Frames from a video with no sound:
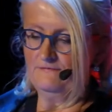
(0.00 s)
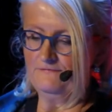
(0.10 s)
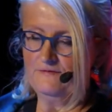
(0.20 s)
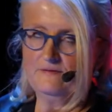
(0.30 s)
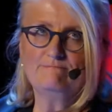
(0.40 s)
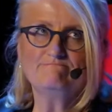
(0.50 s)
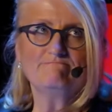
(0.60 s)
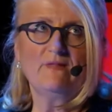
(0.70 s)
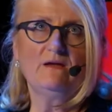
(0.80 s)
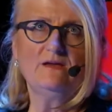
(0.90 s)
if
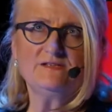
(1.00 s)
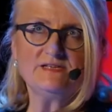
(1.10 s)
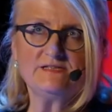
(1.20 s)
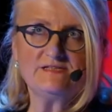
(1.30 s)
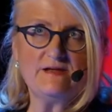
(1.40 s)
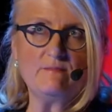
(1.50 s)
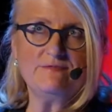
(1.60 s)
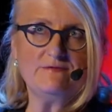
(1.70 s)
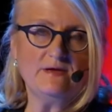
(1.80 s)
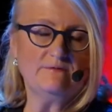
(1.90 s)
is there
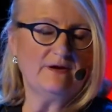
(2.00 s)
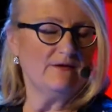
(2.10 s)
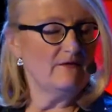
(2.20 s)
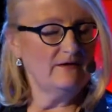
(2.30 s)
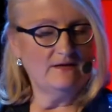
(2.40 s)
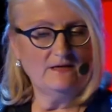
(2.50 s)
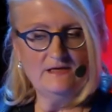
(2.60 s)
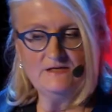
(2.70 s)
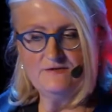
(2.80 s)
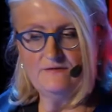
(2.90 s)
something regarding
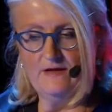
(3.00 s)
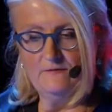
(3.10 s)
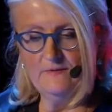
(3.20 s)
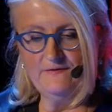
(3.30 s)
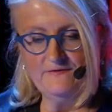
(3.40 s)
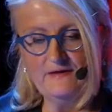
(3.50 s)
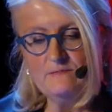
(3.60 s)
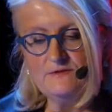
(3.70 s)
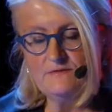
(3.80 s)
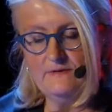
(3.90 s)
the issue that we
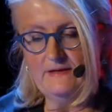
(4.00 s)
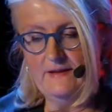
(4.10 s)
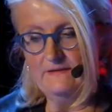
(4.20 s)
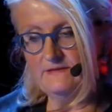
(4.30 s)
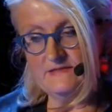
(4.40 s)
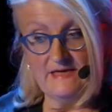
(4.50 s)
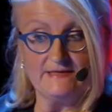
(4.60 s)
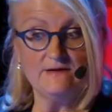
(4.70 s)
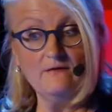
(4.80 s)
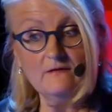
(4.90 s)
seem to, in that
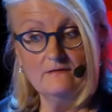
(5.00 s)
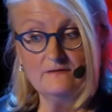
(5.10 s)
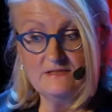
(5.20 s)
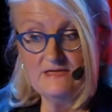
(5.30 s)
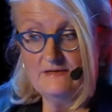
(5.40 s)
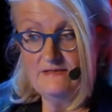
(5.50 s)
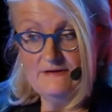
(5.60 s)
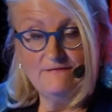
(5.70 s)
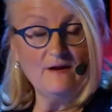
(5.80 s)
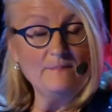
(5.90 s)
technology
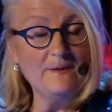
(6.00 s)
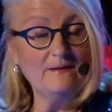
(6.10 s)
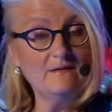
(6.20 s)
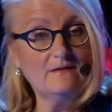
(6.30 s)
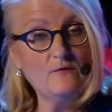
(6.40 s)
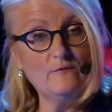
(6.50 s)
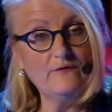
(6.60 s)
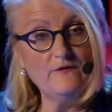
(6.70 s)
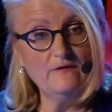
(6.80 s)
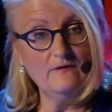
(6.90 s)
development that
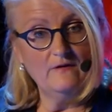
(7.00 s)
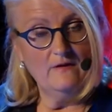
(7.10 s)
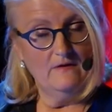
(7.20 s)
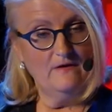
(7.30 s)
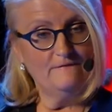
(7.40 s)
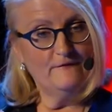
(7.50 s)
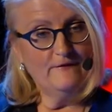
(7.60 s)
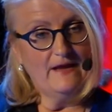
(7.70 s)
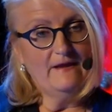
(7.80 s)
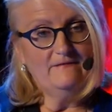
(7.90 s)
goes on,
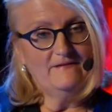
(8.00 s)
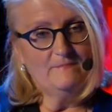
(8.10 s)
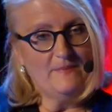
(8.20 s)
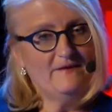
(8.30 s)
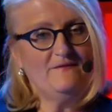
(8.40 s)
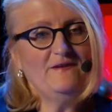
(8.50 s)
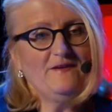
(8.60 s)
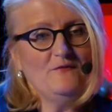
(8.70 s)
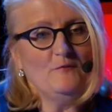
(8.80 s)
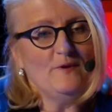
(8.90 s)
forget the
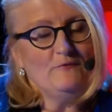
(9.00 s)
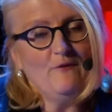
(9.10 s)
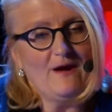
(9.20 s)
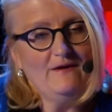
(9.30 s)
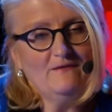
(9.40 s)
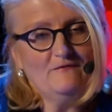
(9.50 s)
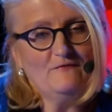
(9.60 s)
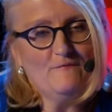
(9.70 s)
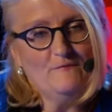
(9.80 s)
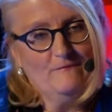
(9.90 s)
basic human rights,
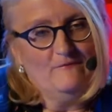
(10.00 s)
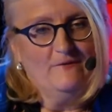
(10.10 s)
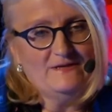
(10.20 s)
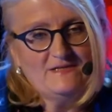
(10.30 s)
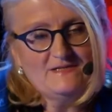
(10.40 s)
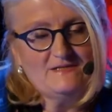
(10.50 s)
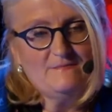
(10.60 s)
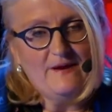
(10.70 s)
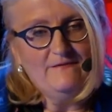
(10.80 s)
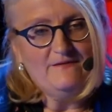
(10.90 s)
from which is the
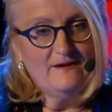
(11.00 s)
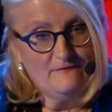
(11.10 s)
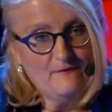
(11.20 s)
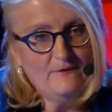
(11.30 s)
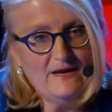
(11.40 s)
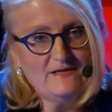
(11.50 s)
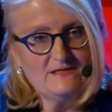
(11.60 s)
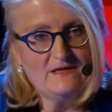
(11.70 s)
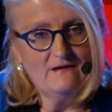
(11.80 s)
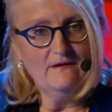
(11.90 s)
basic
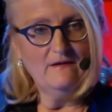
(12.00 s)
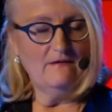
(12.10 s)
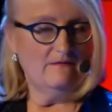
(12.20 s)
foundation.